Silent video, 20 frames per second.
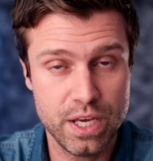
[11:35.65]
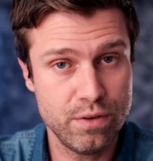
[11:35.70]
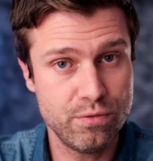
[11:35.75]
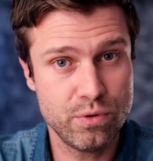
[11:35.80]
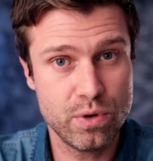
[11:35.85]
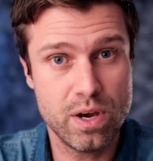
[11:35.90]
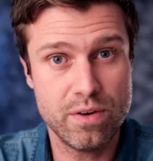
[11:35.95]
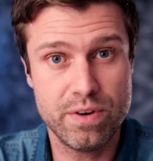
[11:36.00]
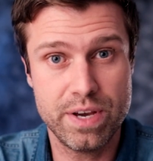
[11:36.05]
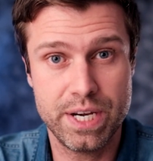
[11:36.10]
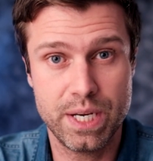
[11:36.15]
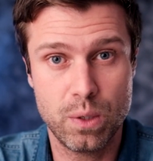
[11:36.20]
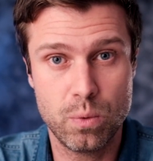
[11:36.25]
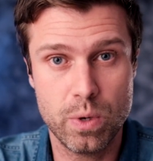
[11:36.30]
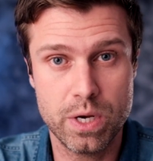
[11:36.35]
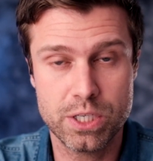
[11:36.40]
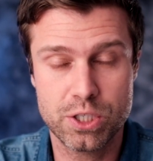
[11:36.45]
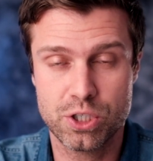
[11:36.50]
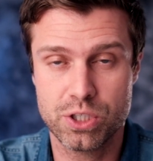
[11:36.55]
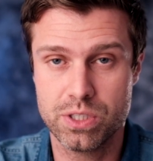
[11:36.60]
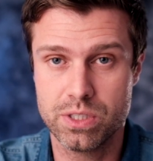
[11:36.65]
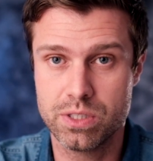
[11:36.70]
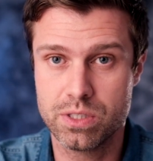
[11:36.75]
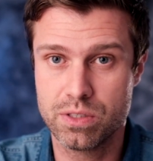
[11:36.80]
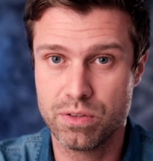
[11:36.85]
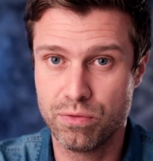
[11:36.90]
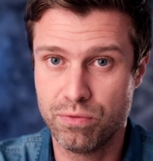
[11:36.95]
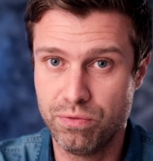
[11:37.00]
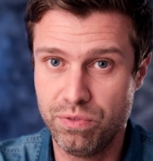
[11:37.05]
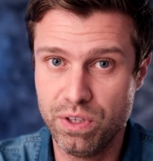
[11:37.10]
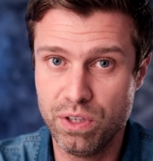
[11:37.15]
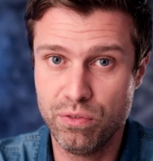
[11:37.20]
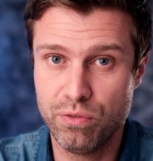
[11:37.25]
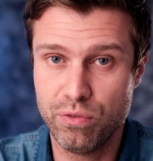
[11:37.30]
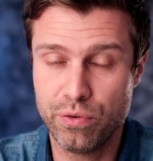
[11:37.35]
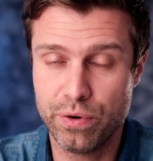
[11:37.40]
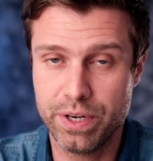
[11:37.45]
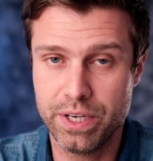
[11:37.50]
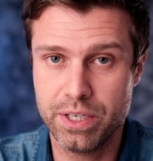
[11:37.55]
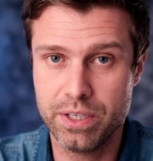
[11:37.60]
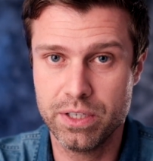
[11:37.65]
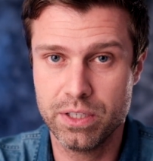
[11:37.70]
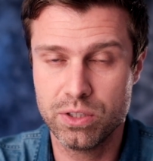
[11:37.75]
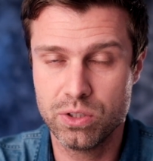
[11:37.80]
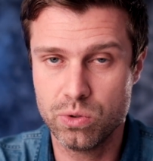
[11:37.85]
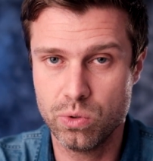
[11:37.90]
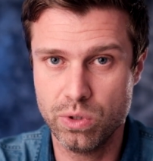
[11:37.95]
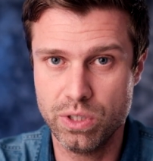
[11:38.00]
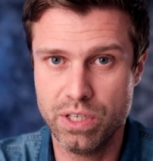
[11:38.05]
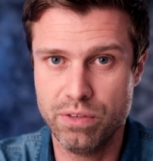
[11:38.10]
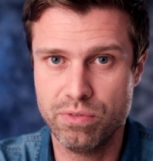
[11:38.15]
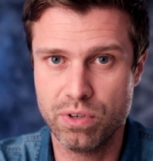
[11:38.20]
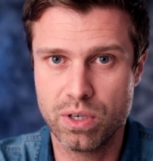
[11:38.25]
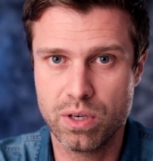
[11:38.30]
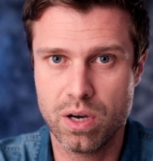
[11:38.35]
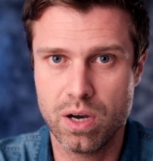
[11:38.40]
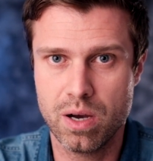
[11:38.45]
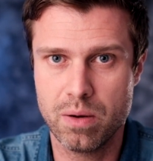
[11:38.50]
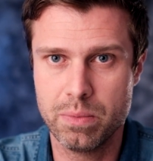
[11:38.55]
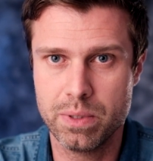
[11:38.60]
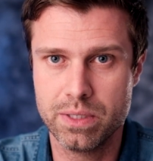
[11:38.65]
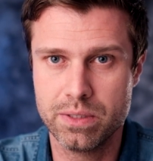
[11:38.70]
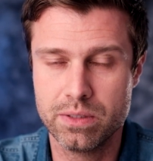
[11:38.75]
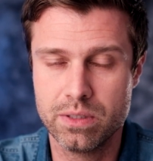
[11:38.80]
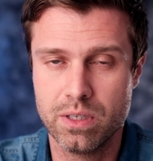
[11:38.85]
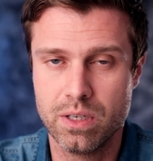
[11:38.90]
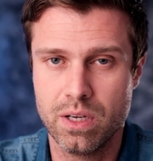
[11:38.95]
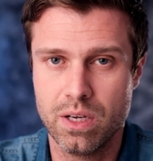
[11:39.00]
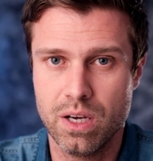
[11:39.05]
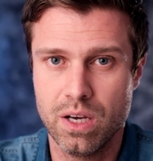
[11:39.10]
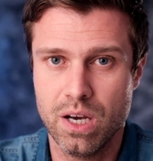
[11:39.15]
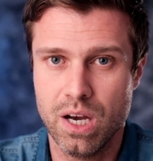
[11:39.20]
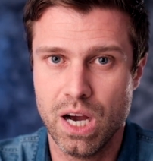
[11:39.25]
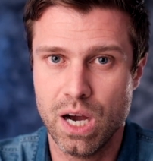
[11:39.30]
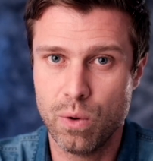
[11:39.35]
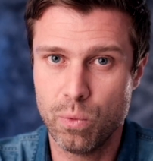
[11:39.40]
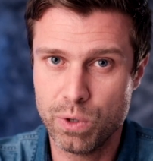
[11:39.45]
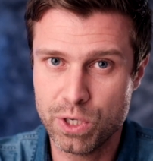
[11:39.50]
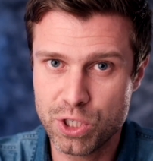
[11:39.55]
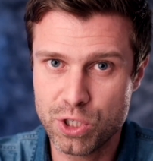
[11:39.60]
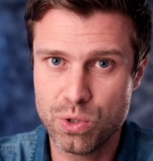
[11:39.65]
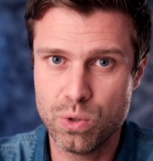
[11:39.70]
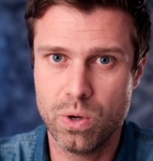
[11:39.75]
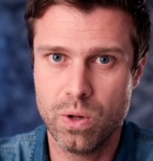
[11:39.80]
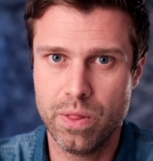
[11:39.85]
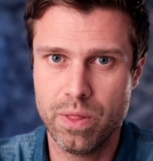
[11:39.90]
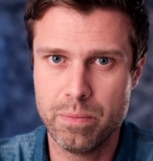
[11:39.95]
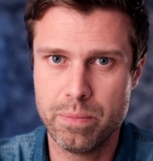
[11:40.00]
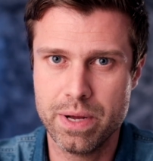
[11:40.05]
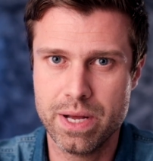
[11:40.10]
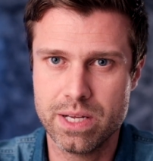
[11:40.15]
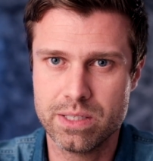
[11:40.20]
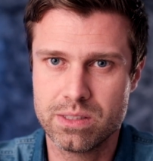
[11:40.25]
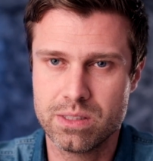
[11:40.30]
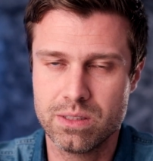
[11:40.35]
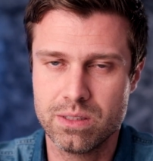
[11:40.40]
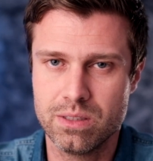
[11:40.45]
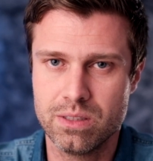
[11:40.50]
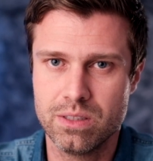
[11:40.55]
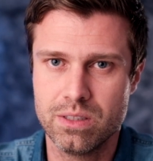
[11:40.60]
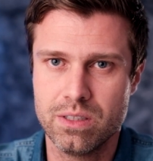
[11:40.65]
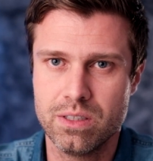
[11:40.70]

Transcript: If you have any questions, feel free to leave a comment. I wish you all the best.